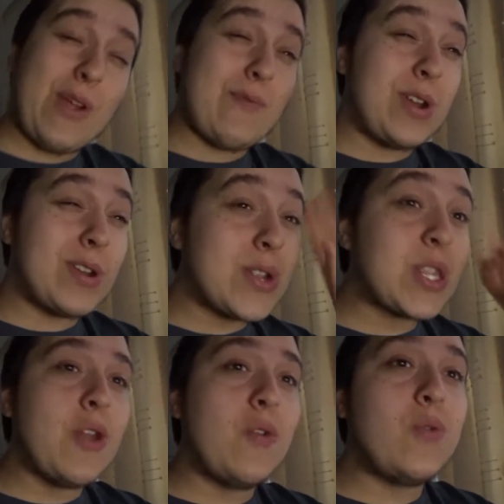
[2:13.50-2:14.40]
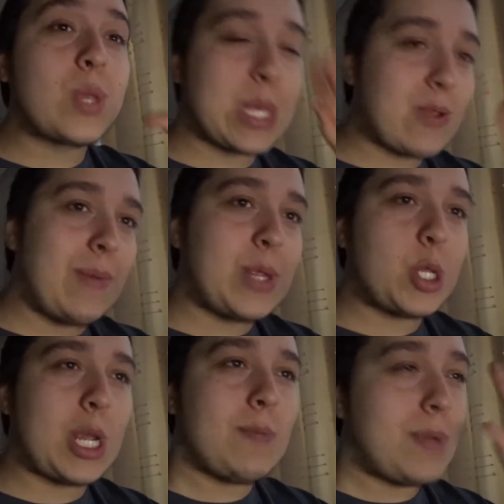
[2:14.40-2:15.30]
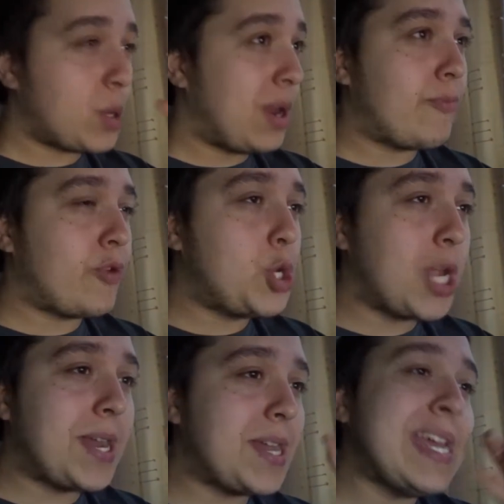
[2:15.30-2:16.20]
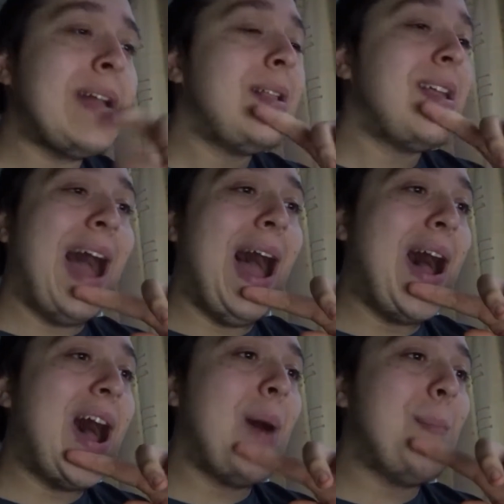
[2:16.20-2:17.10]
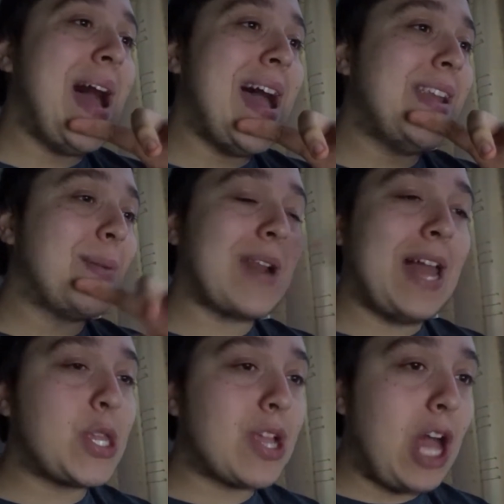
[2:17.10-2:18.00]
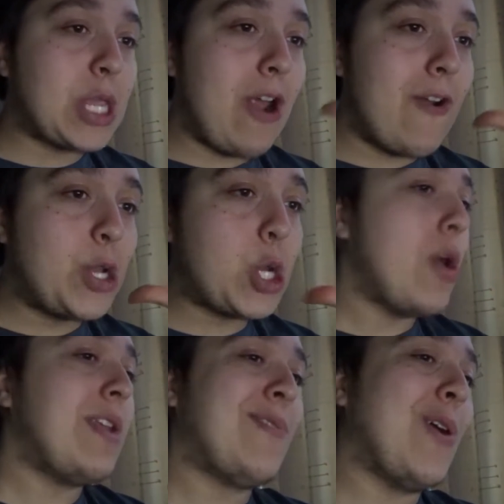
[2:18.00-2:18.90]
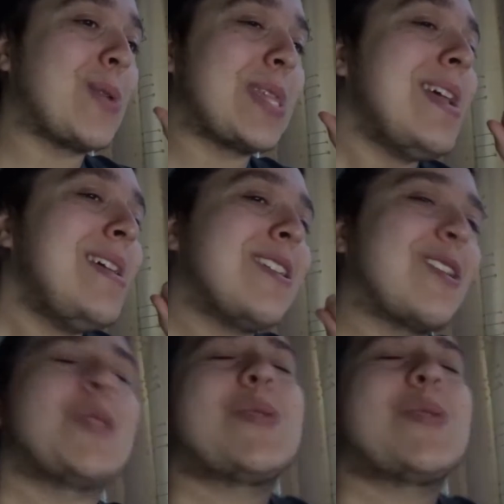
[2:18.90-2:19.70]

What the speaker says: everyone new subscribed to the channel. Much greatly appreciated. And I'm glad you guys are enjoying the vlogs because